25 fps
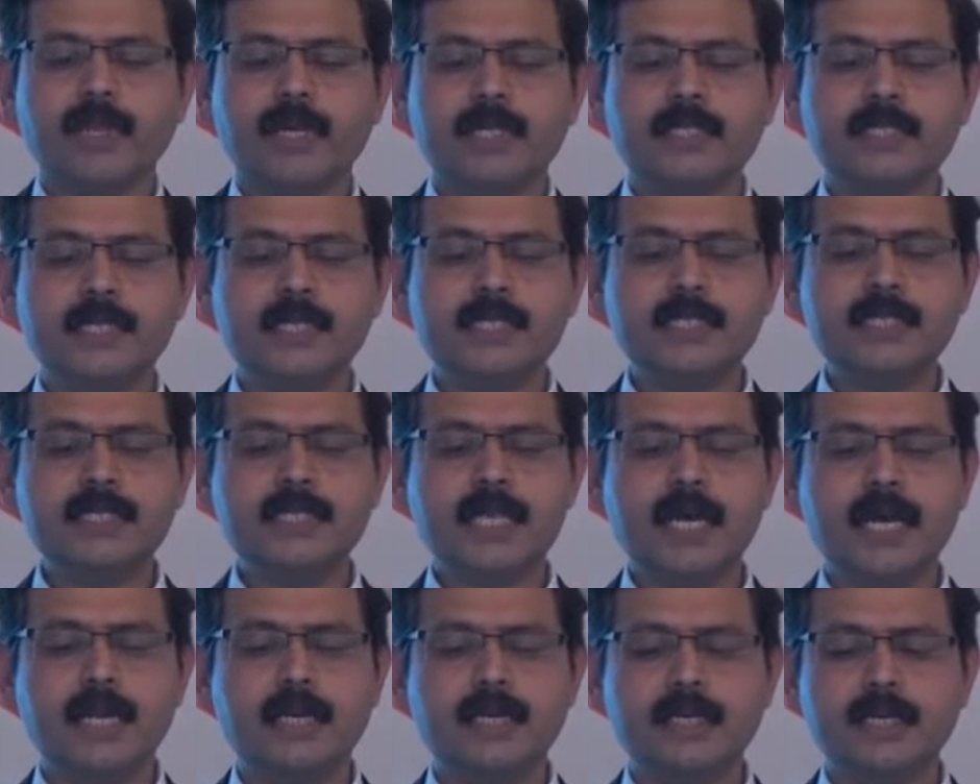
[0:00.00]
Since
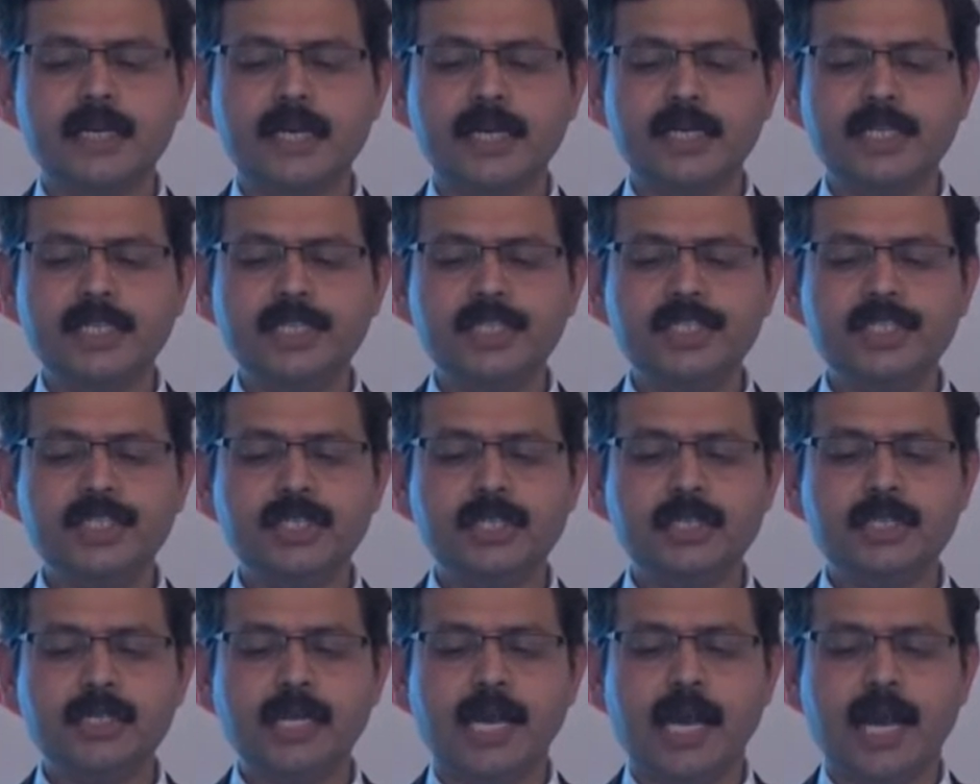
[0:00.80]
then,
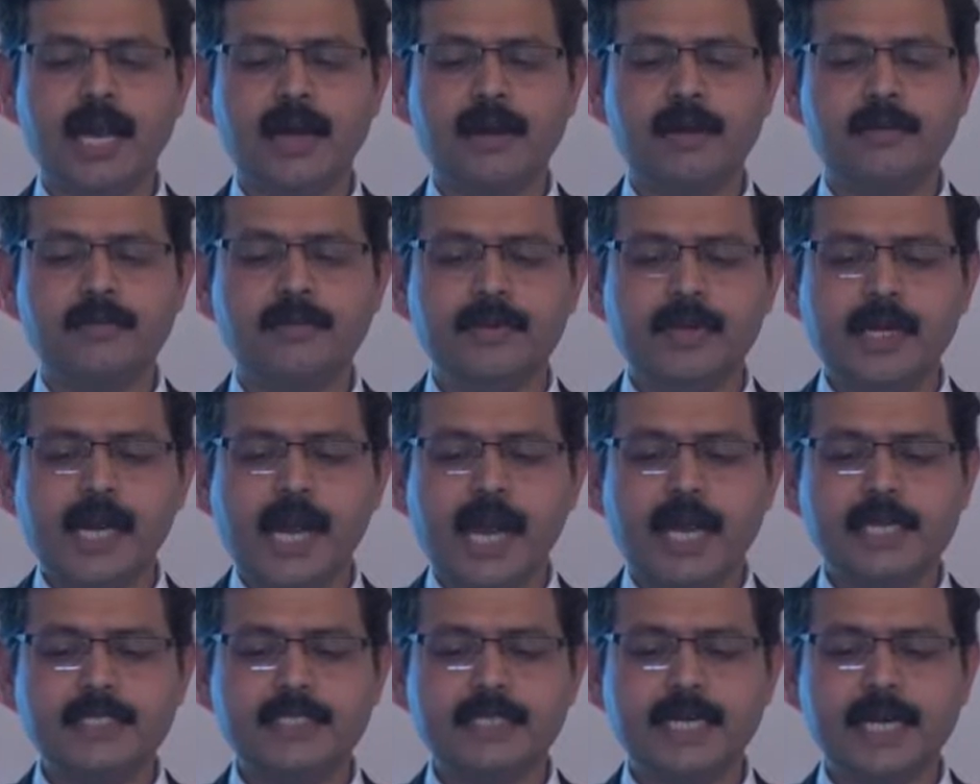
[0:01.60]
clinicians
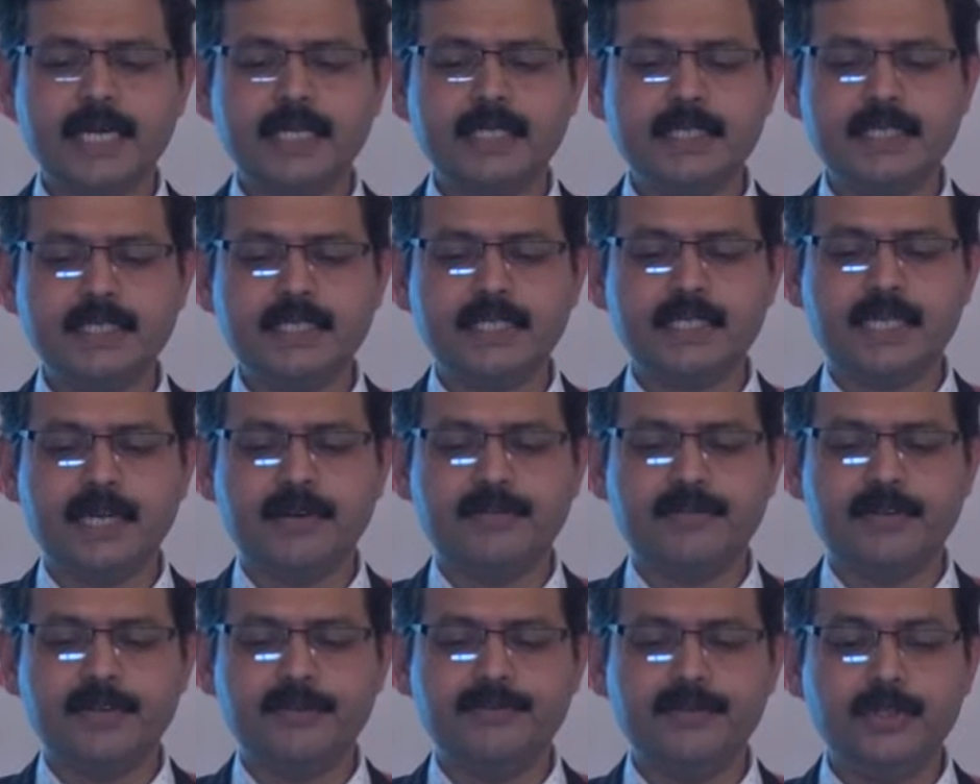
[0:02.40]
and scientists
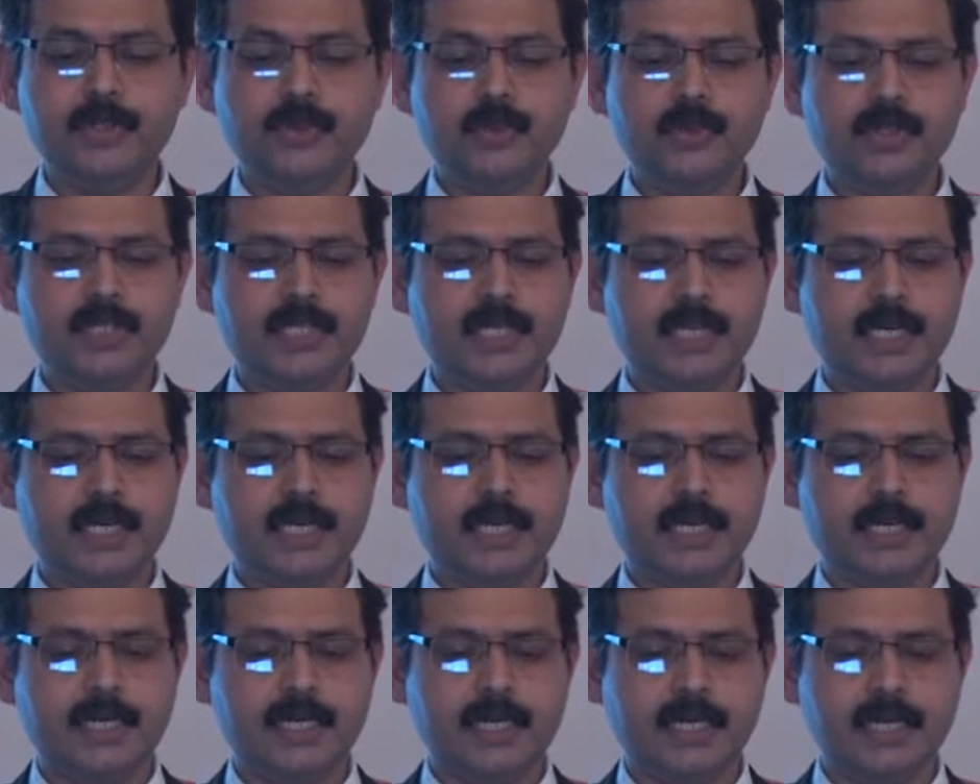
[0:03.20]
have reviewed
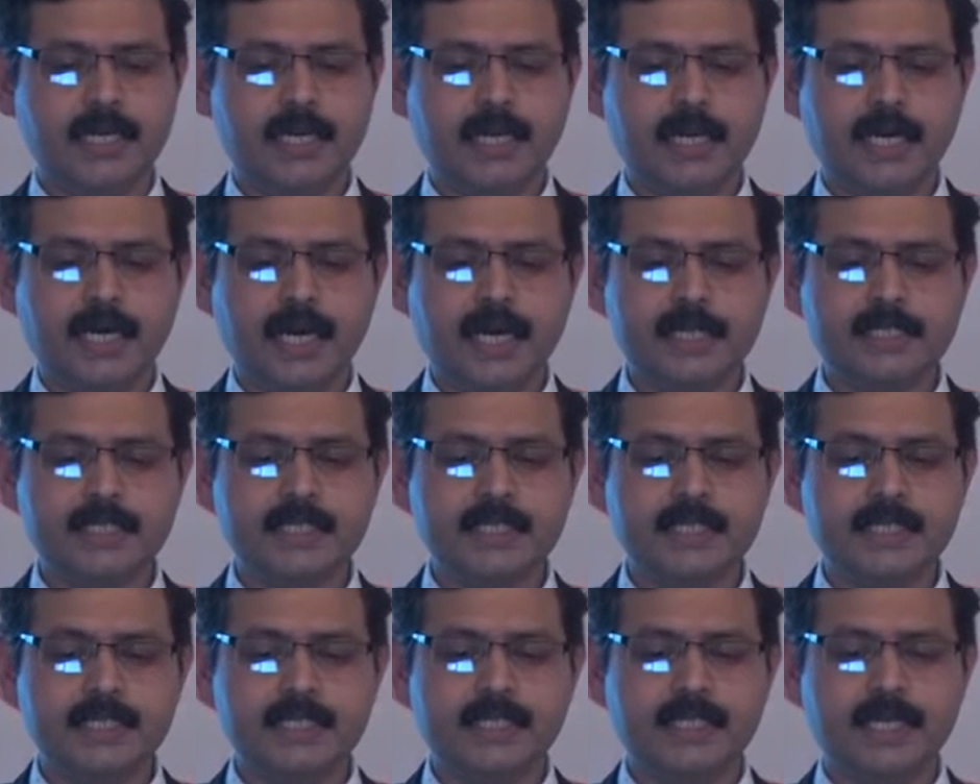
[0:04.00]
the
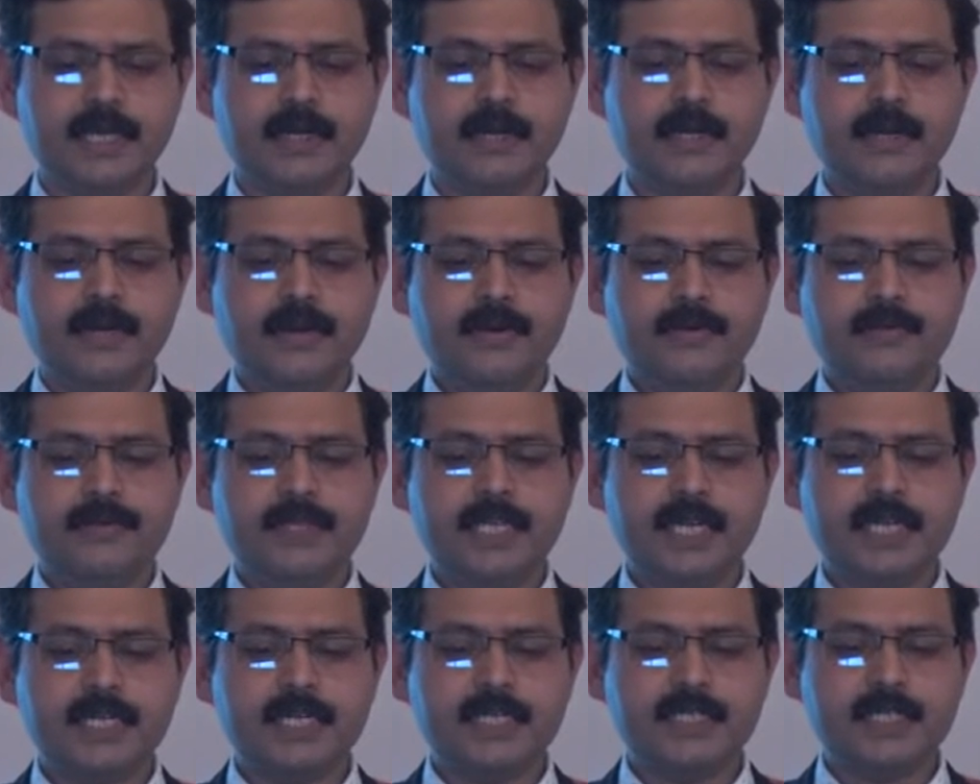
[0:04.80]
RCTs
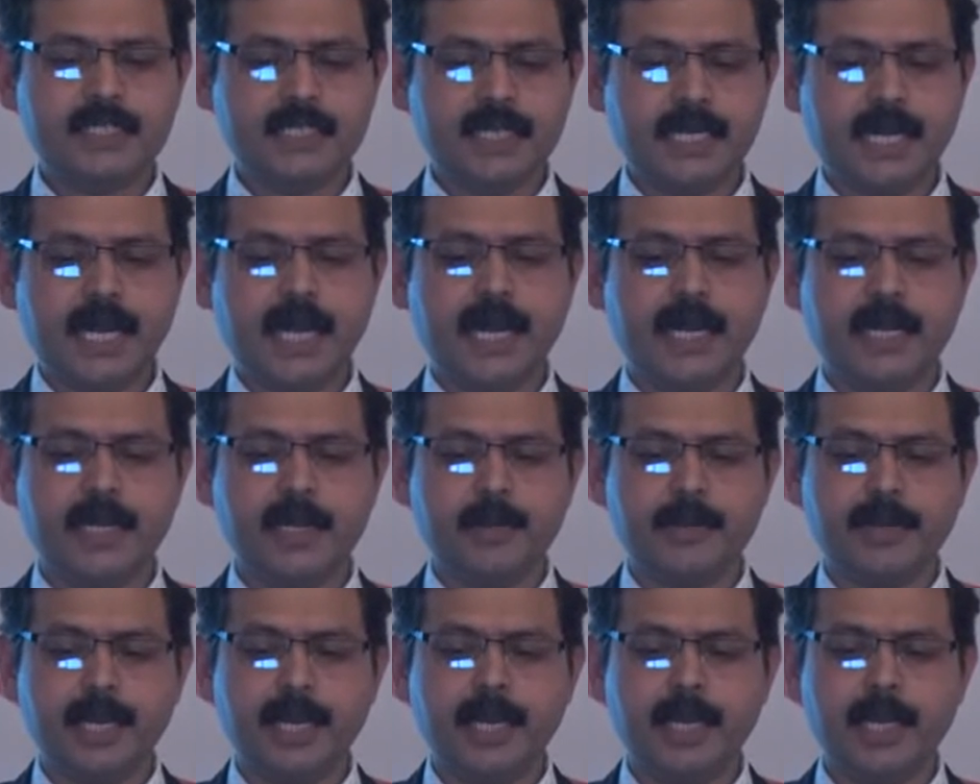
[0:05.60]
with a critical eye,
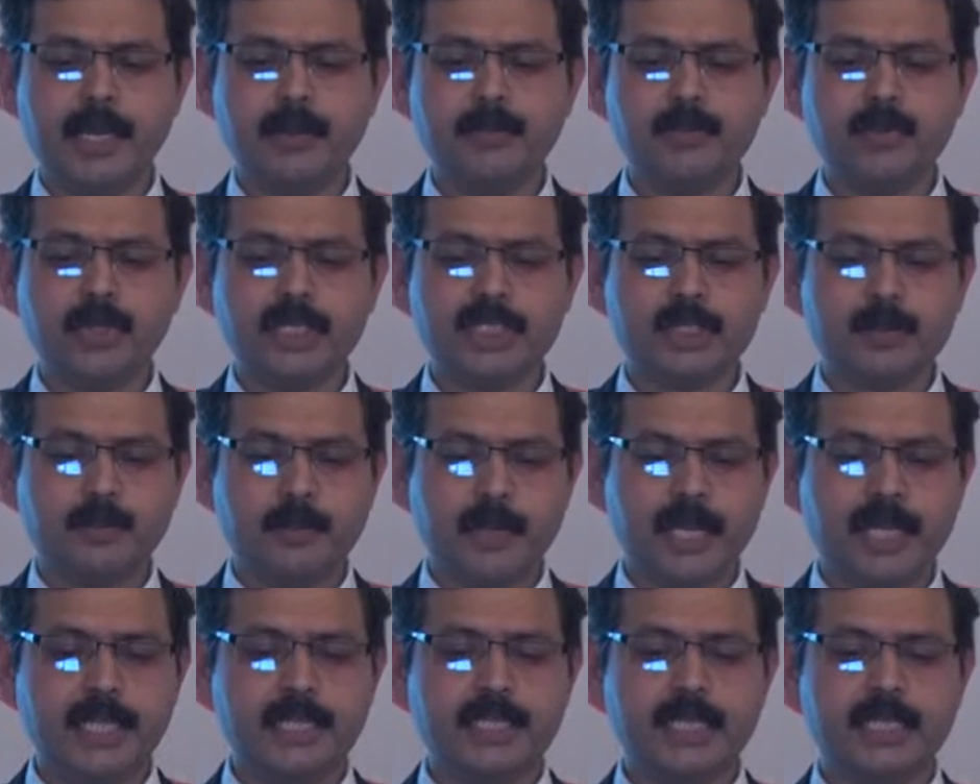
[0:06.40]
attempting to
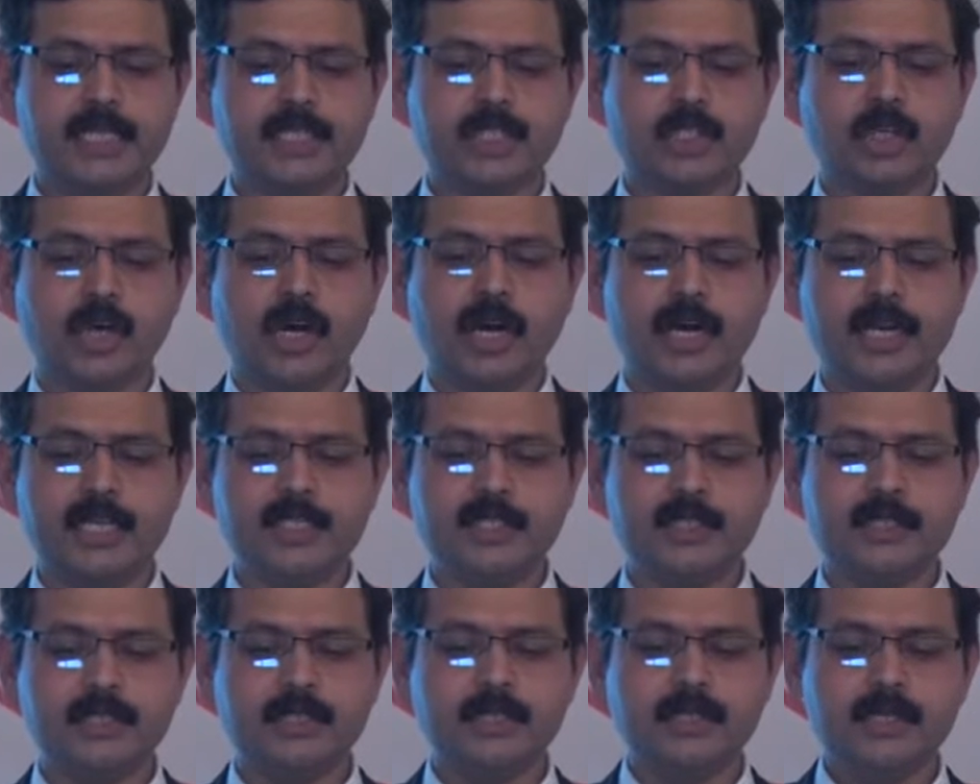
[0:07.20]
explain the
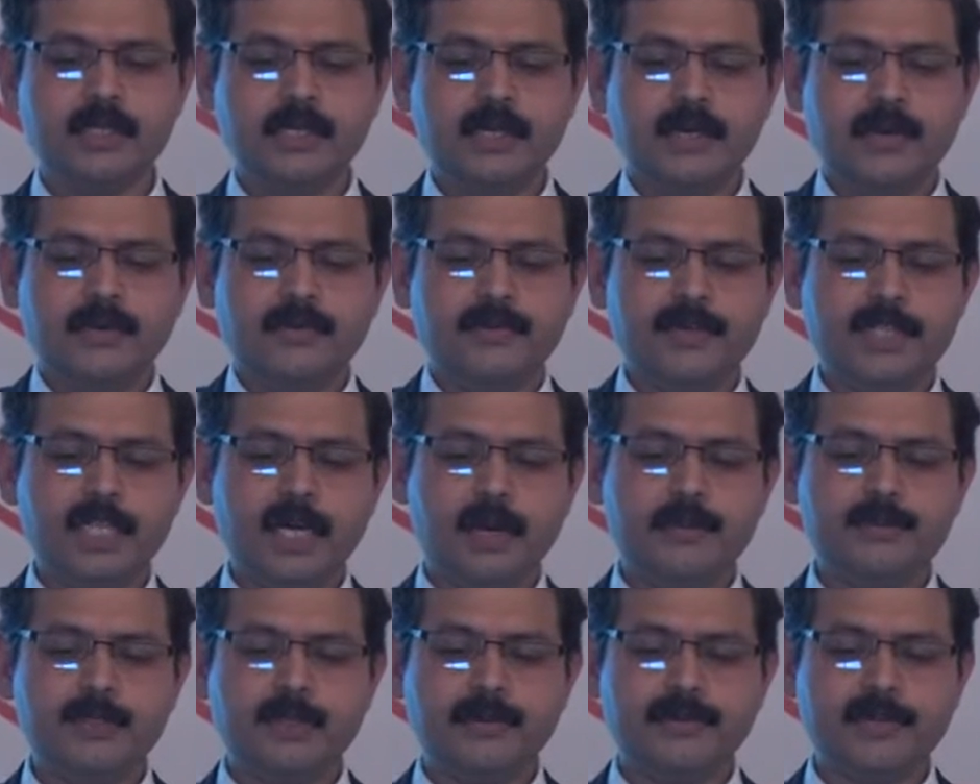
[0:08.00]
discordance with
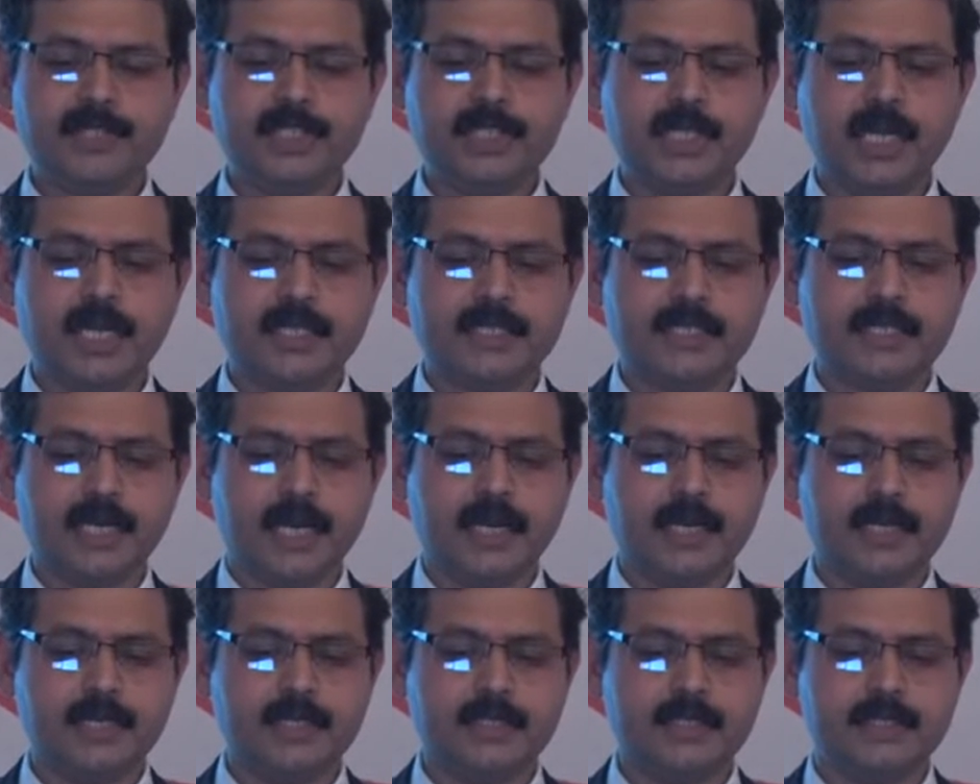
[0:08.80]
the observational
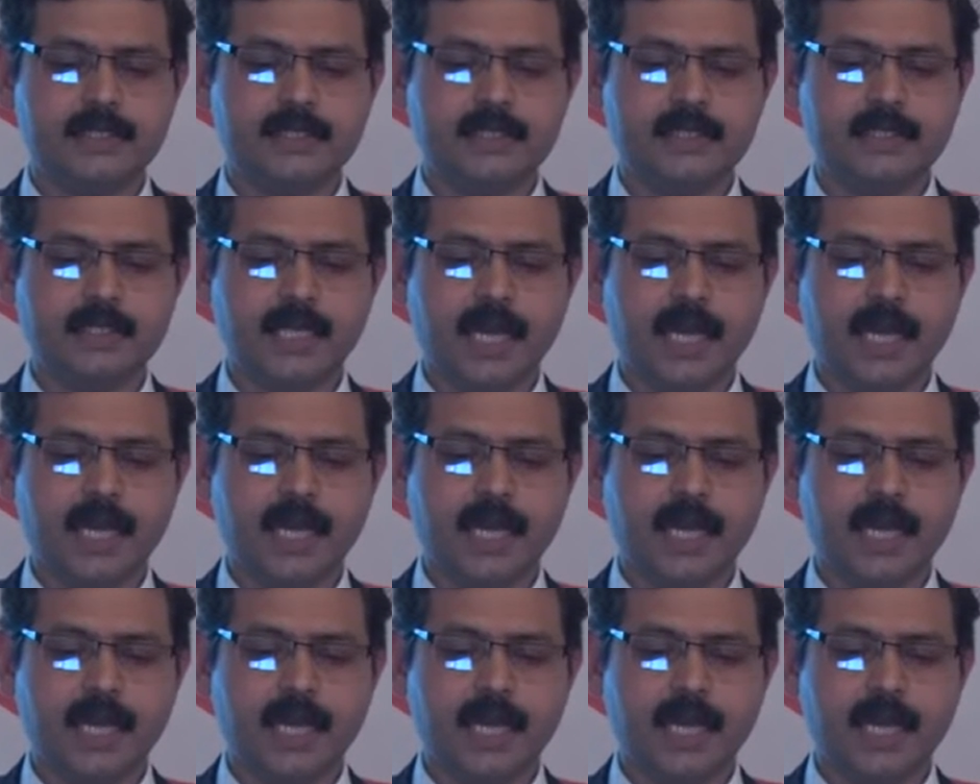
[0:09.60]
studies.